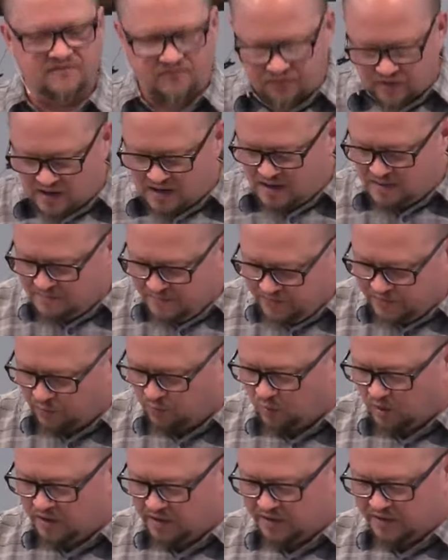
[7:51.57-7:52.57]
from the
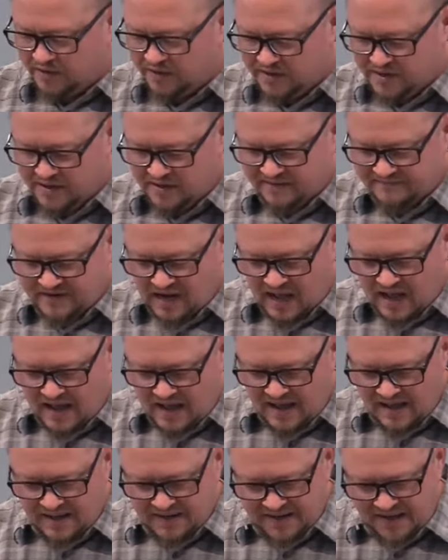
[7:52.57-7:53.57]
Word of
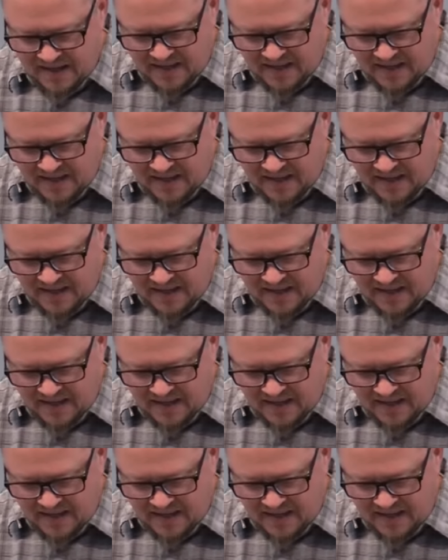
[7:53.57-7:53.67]
God.